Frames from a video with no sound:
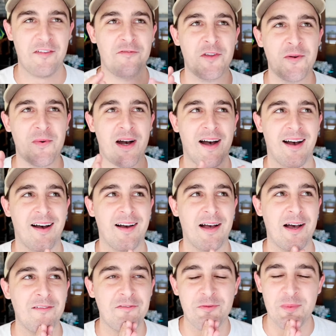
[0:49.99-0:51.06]
If you
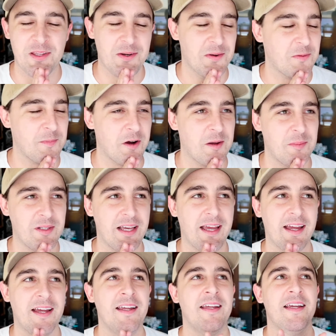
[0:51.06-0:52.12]
are unfamiliar with Mary
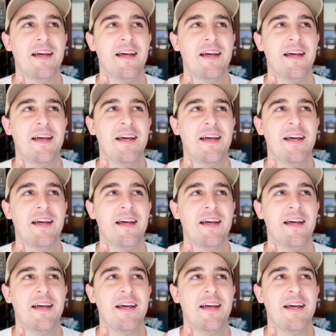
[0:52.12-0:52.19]
Blair,